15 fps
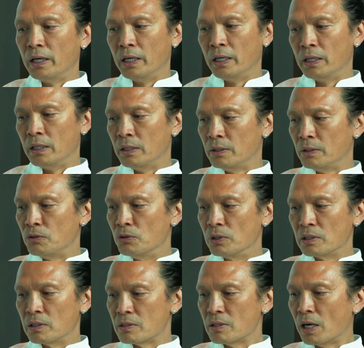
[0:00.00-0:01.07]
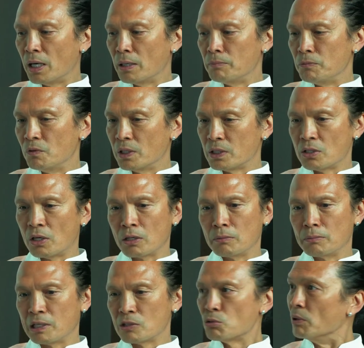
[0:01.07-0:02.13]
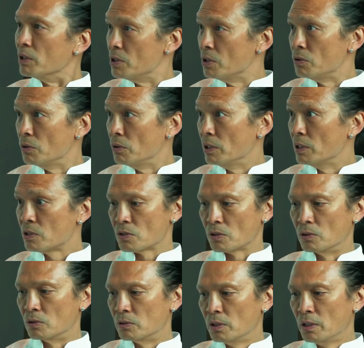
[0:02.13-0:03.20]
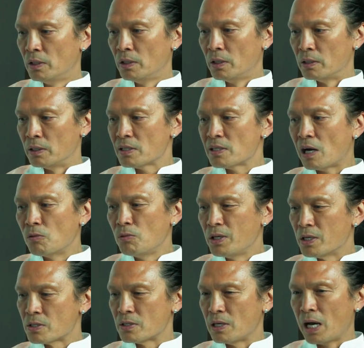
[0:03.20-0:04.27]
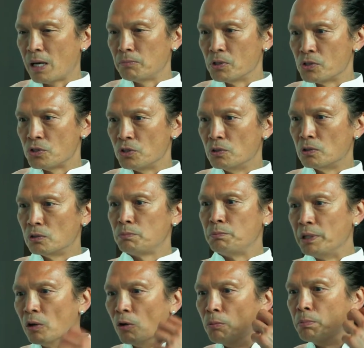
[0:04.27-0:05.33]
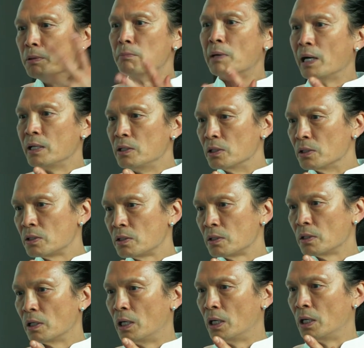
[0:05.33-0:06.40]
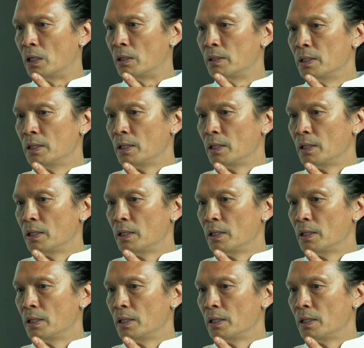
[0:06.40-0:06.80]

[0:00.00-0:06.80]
And during the time you were talking about 22 years ago, that's how we establish, you know, be open-minded uh,